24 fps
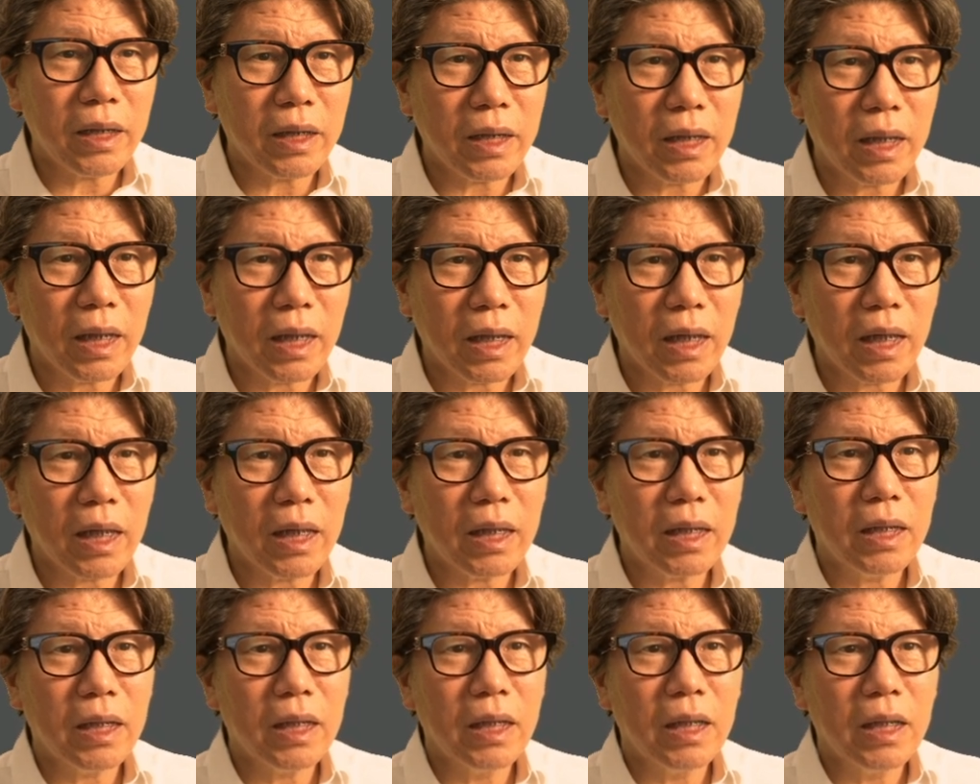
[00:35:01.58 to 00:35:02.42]
the tooth
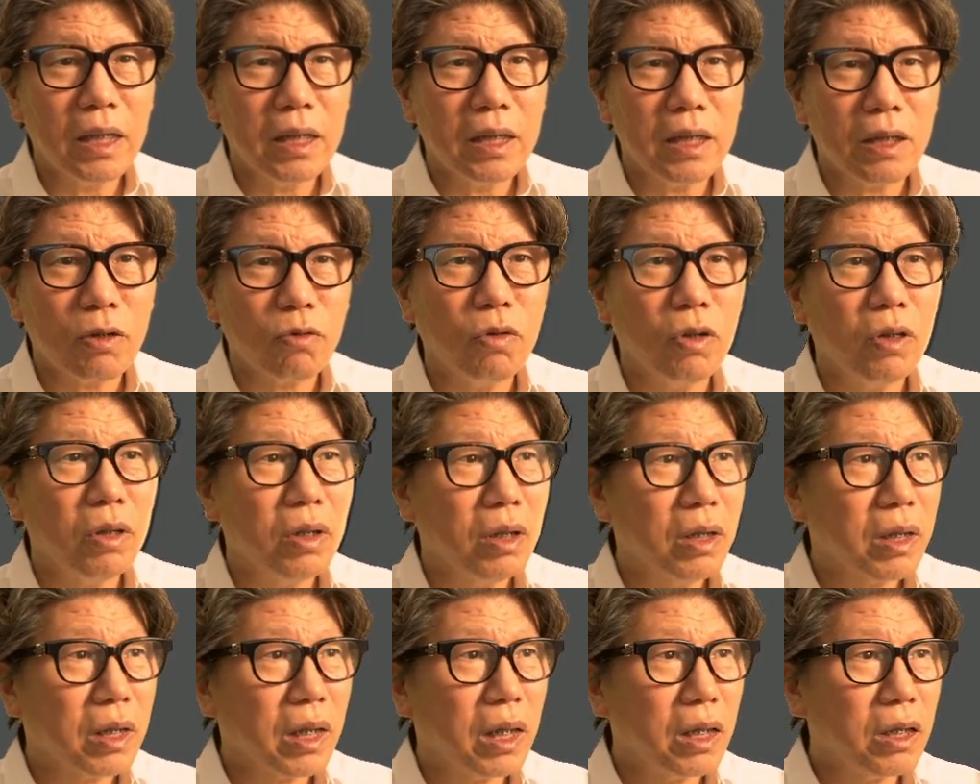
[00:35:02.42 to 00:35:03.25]
morphology.
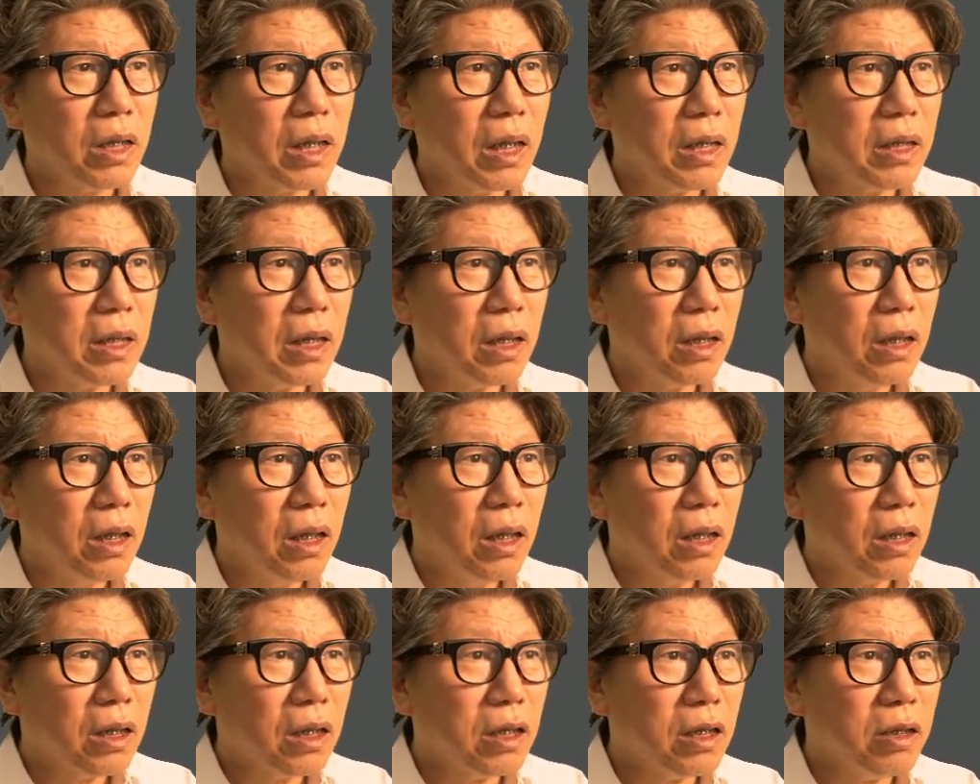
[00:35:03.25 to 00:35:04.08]
This is the form of
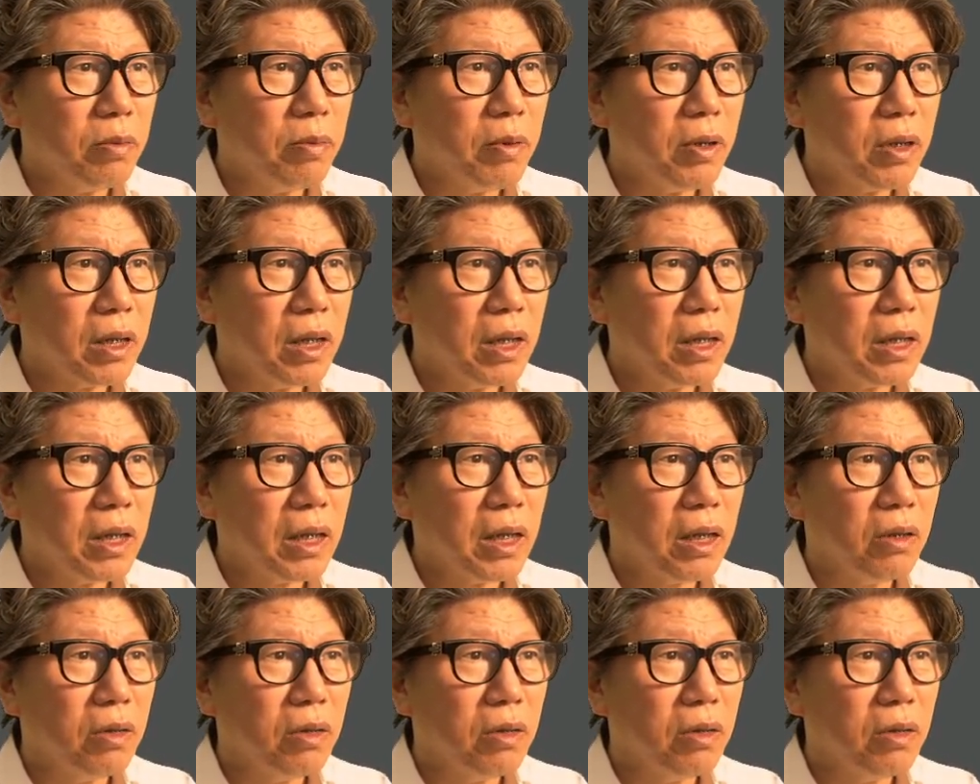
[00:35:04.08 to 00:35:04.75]
the tooth cusp.